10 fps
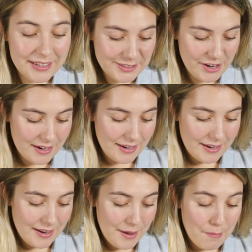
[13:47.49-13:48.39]
get started.
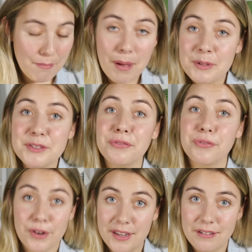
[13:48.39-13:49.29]
Mama's
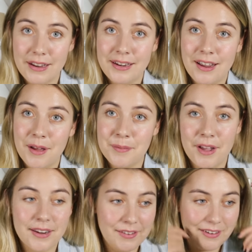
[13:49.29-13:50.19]
afraid right now, I'm
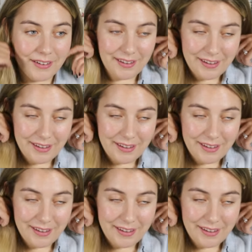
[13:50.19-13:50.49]
not even gonna